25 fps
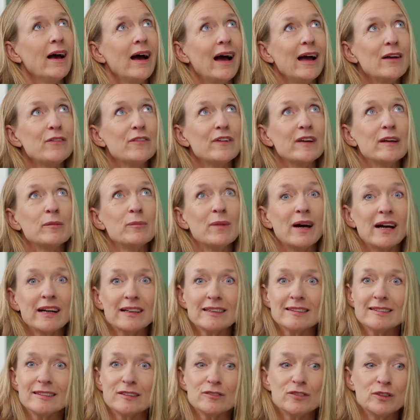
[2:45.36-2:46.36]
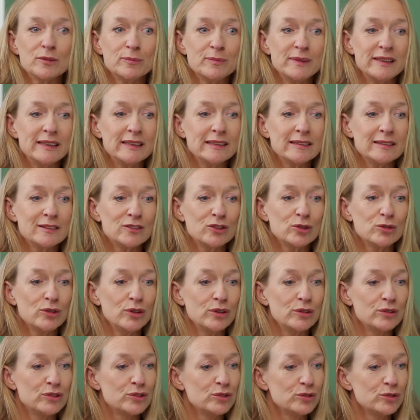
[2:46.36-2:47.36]
I think marketing for me is
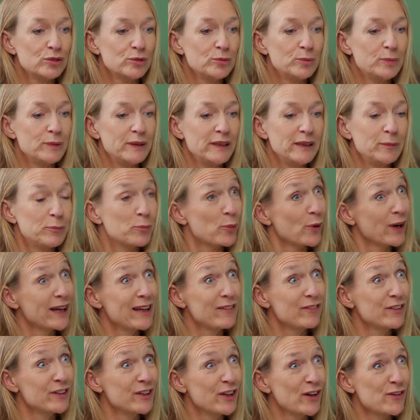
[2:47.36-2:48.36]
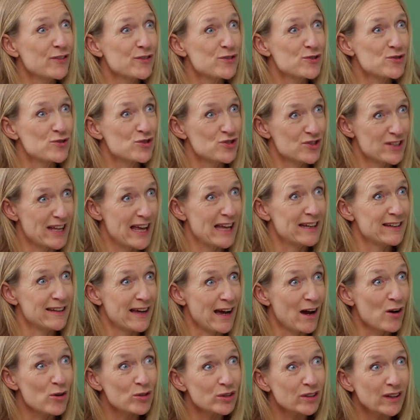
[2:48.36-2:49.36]
to be brave enough to stand
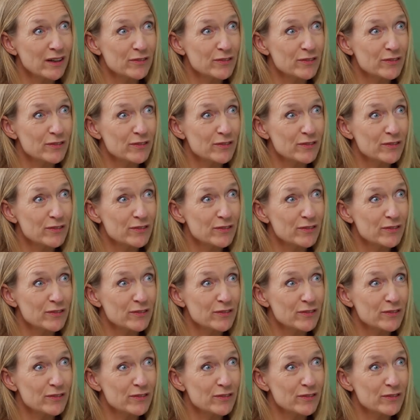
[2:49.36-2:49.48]
out.